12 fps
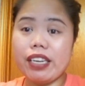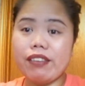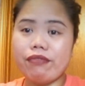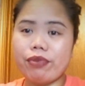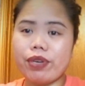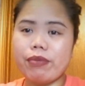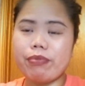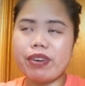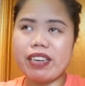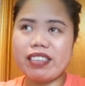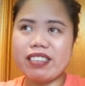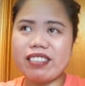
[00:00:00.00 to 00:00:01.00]
for the
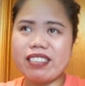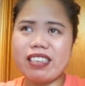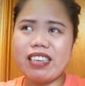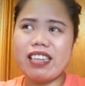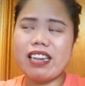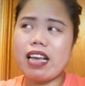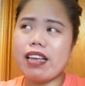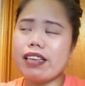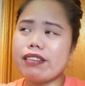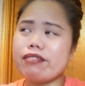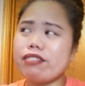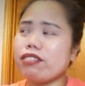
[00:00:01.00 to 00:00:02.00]
pregnancy, and I
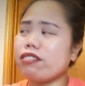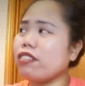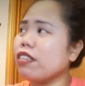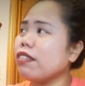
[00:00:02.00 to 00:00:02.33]
could just,